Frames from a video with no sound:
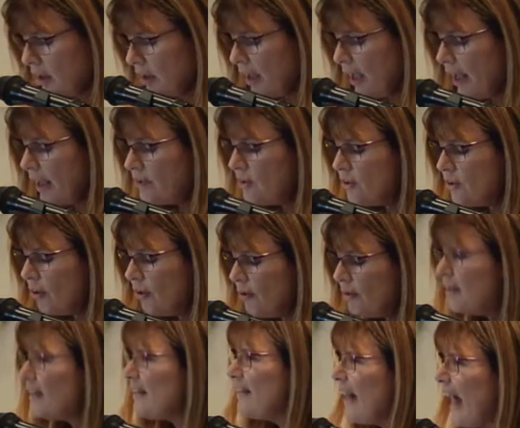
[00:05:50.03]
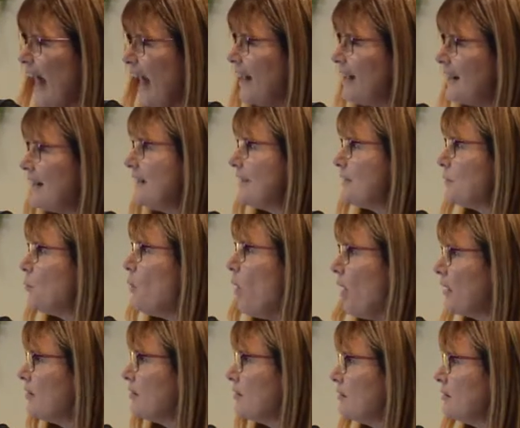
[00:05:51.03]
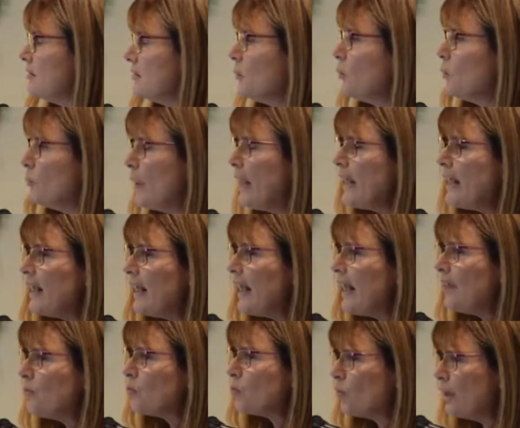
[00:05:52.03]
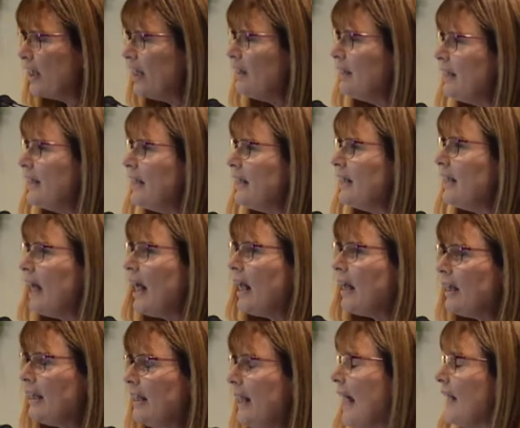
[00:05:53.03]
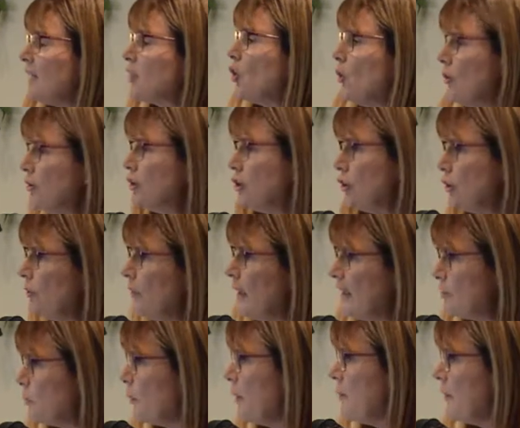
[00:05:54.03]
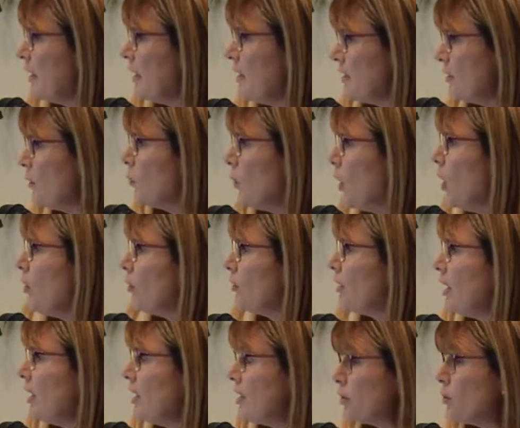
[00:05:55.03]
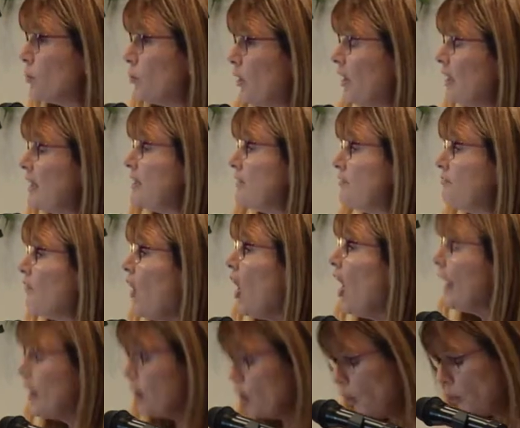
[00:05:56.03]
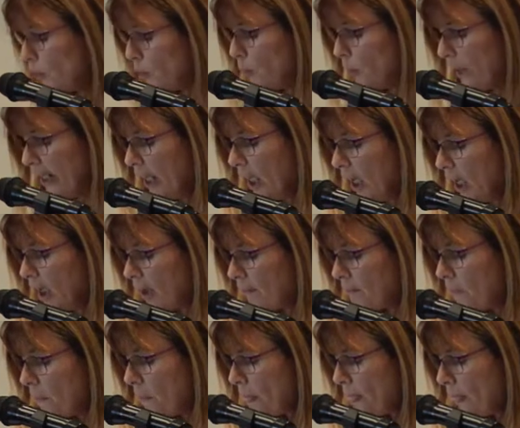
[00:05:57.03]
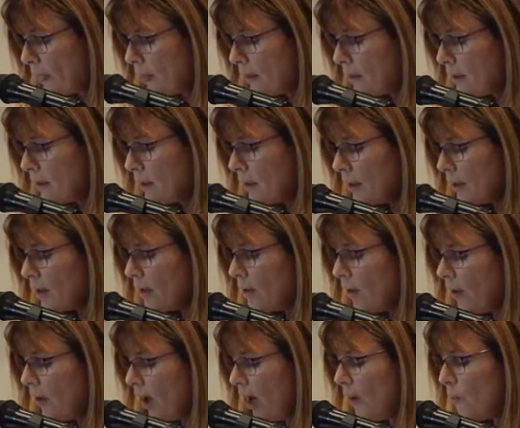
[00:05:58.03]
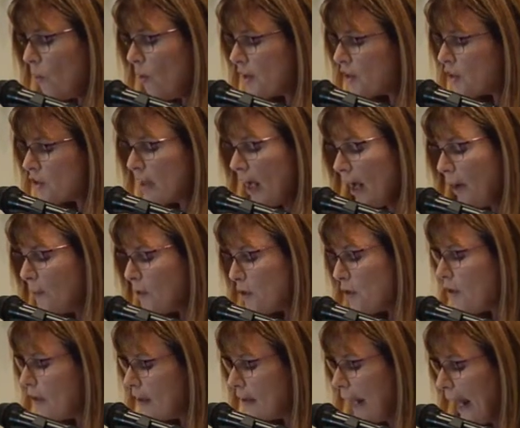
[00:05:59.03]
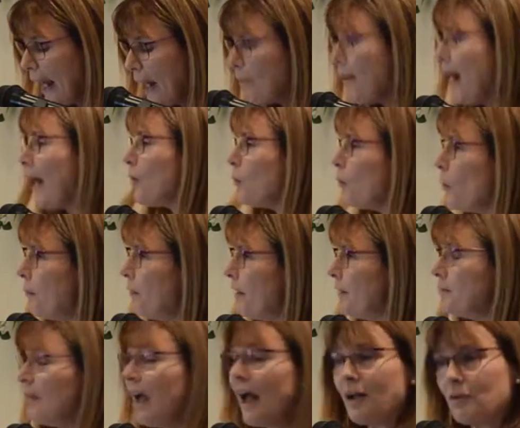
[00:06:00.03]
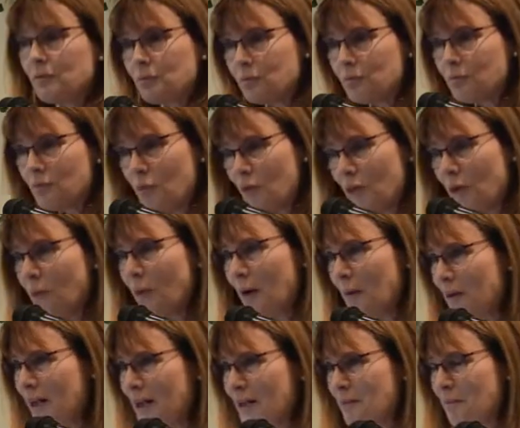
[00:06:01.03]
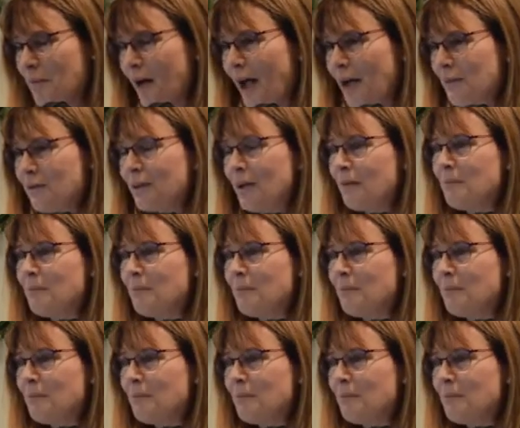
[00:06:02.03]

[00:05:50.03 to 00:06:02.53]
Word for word: And you know, that is what we can really latch onto as women in the world to really define who we are. You know, I want to share with you today about a woman, and the women in the Bible are